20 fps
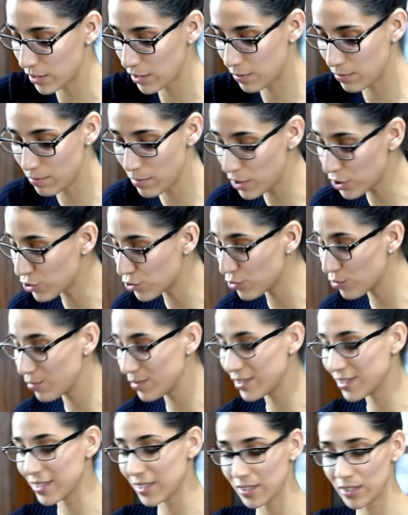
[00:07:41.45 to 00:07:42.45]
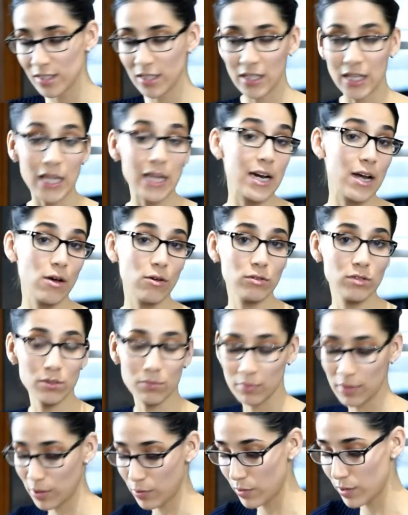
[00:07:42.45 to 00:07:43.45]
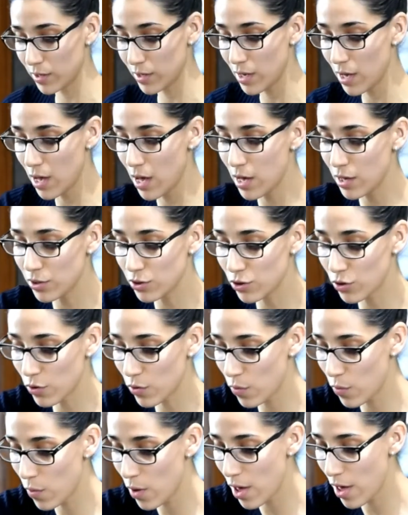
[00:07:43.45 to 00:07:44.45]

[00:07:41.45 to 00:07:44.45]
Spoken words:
and mushrooms tend to let out some liquid. So